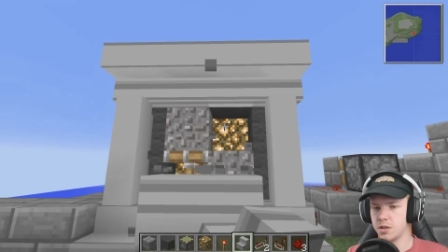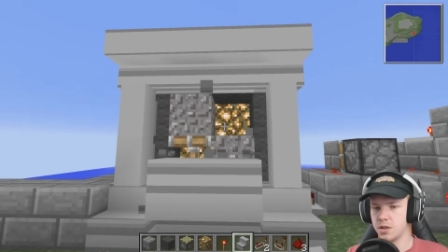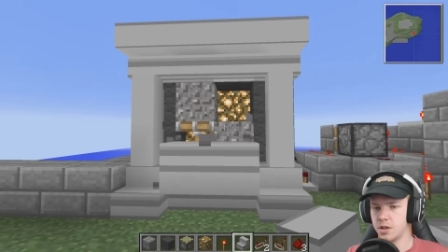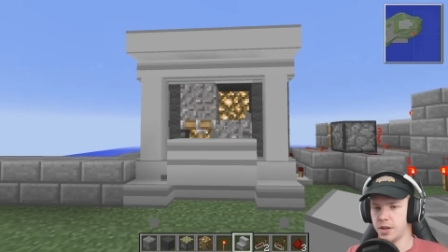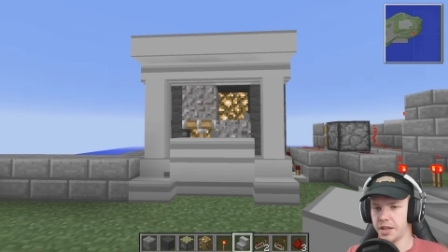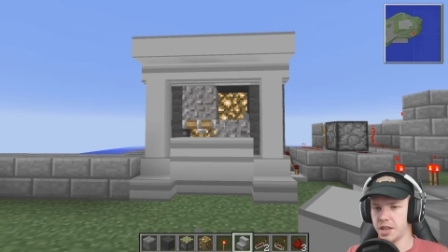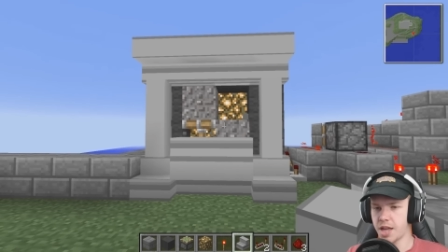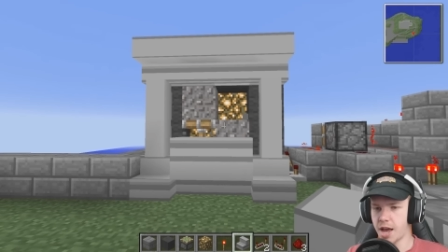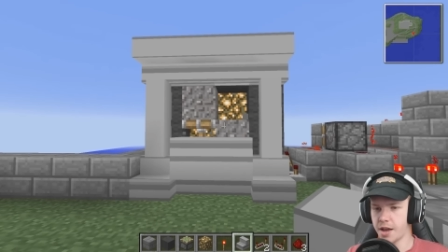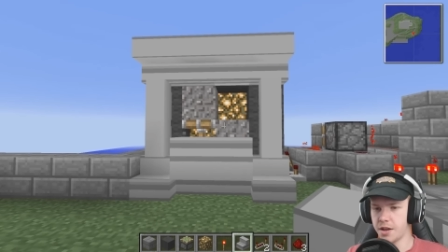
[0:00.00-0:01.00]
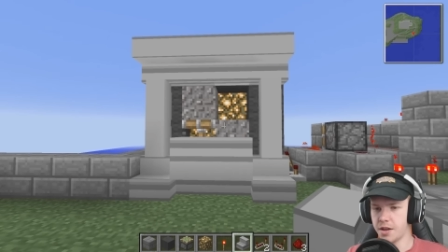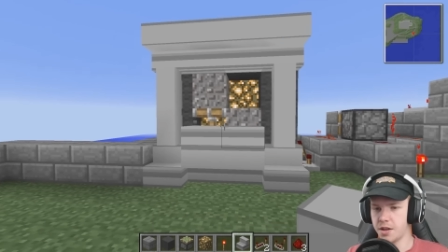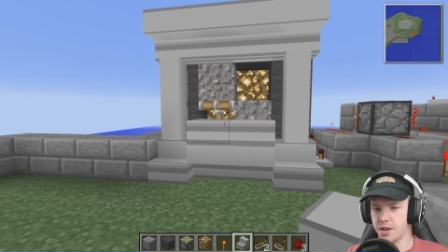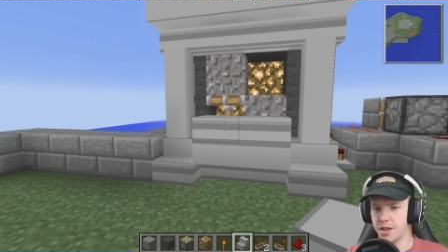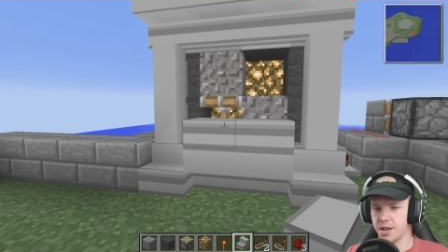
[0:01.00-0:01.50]
No, I like that.
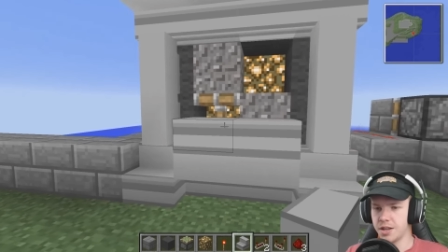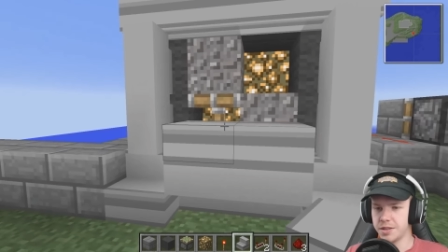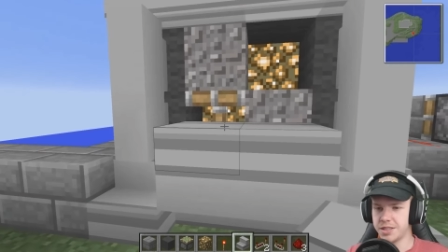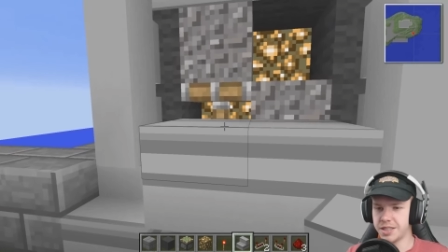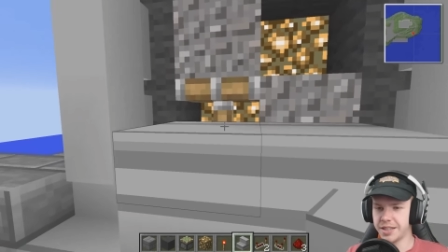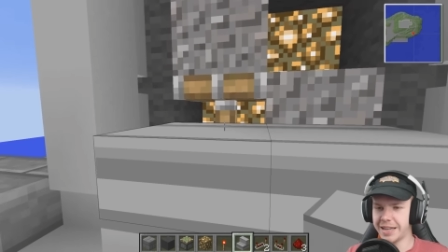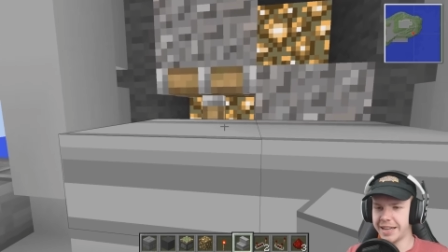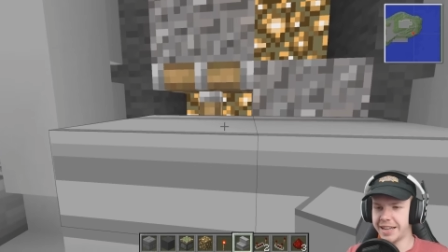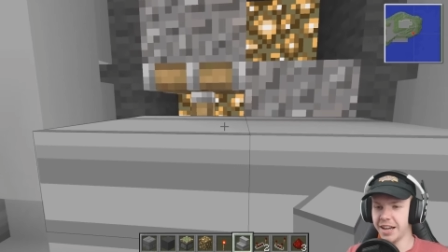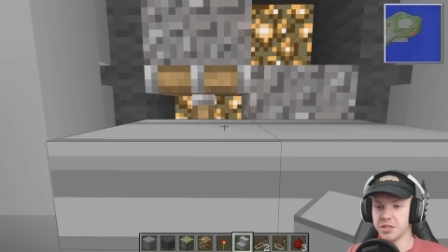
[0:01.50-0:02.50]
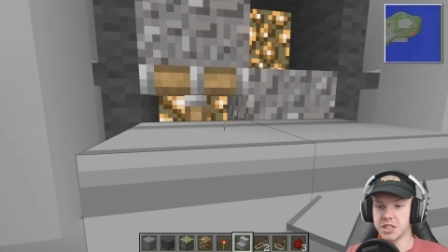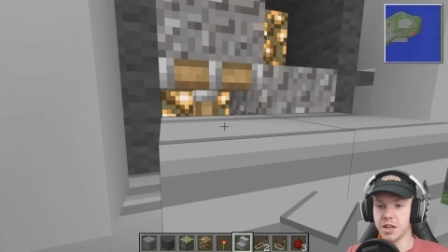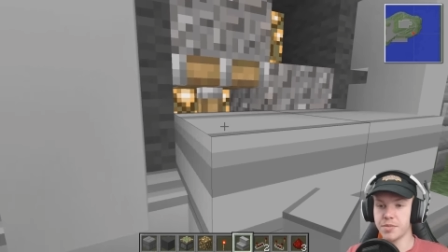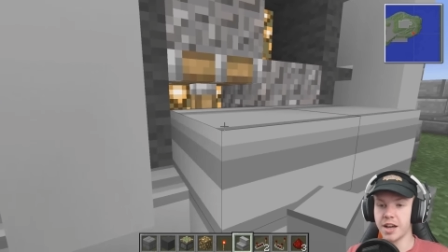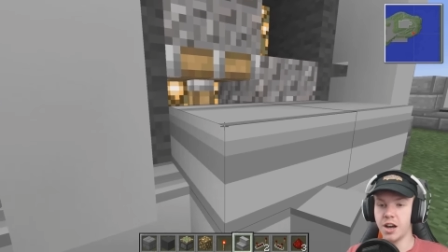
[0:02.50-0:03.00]
See, it covers
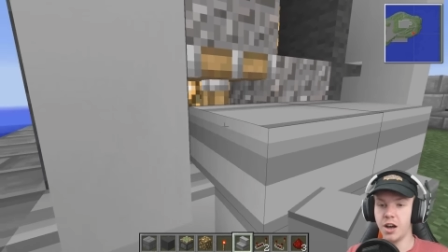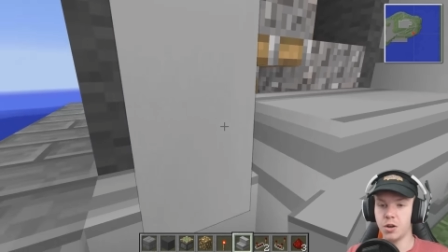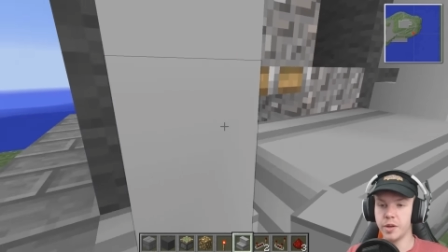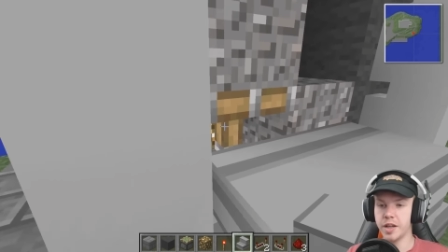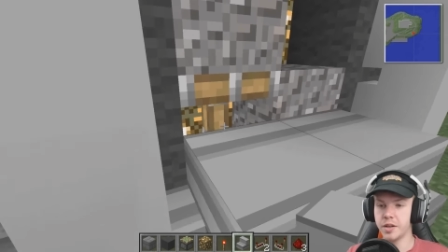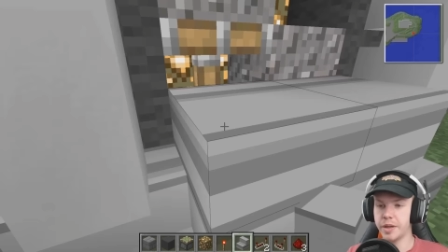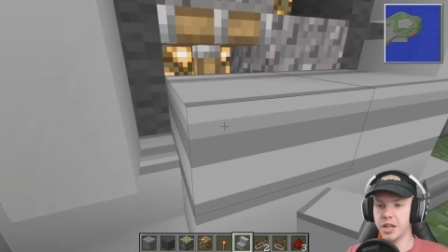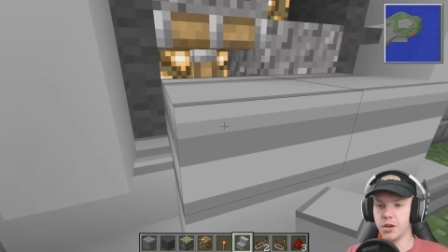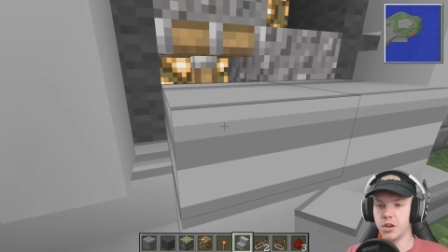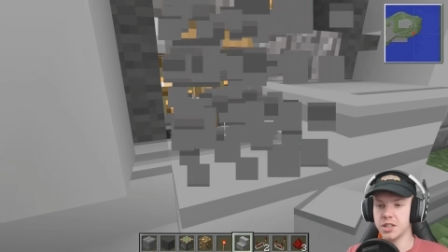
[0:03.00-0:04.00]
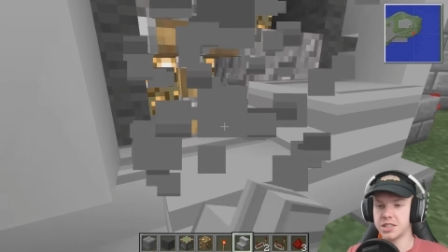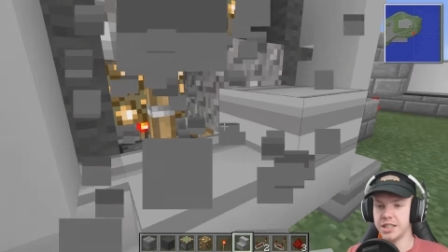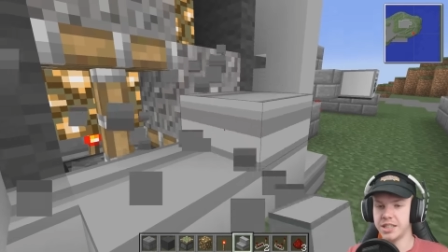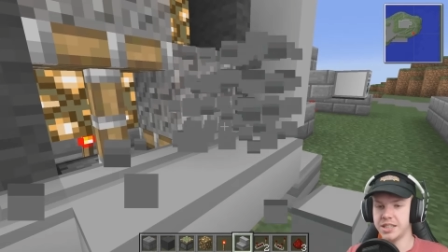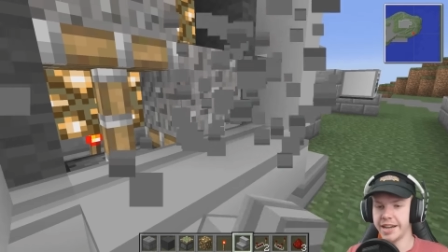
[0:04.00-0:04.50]
up that hole. You can we can no longer
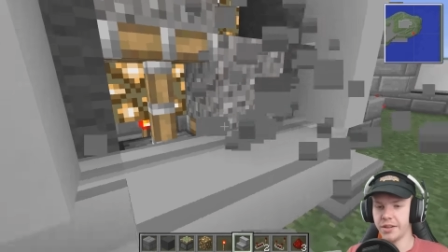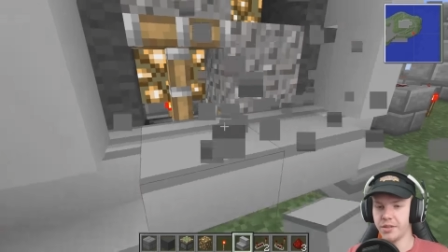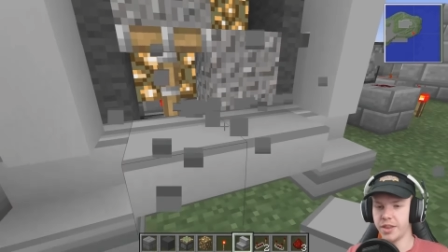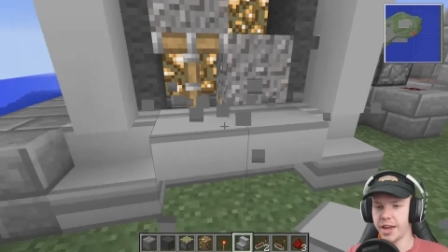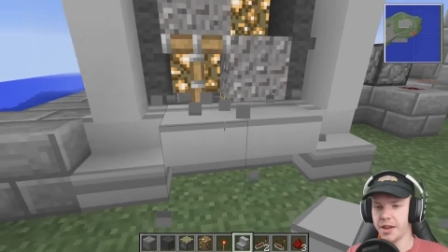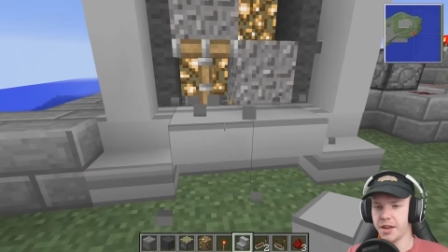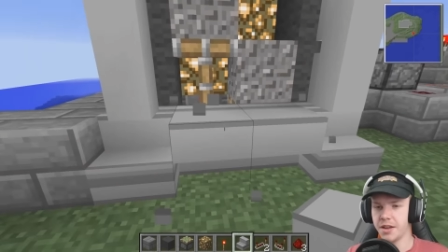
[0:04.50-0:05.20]
see down there.